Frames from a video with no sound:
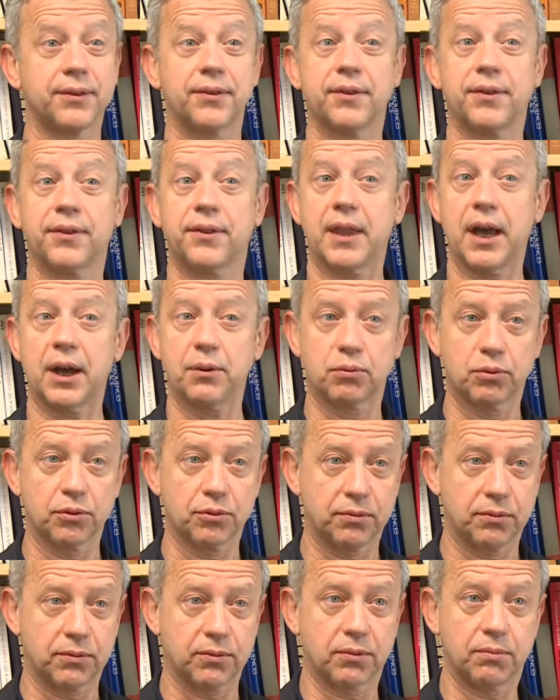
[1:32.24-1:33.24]
That would
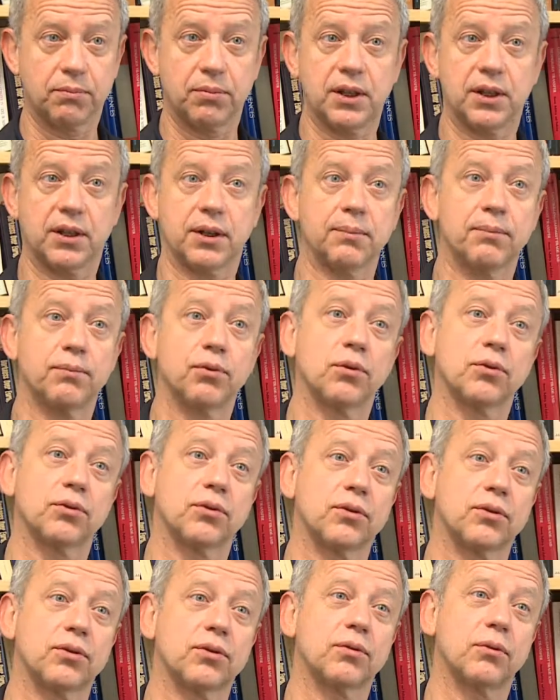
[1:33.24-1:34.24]
be an
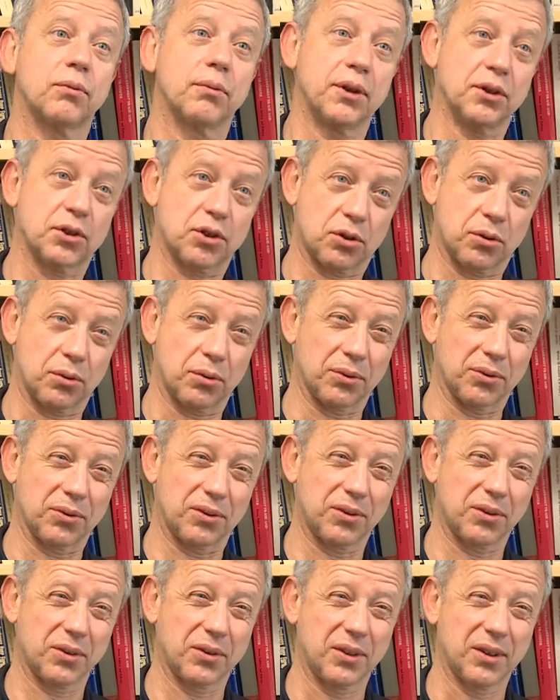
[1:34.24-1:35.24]
important
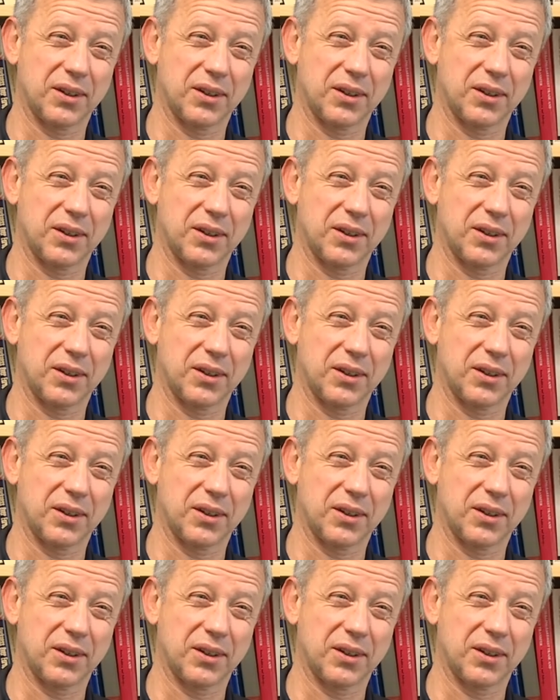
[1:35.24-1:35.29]
reassurance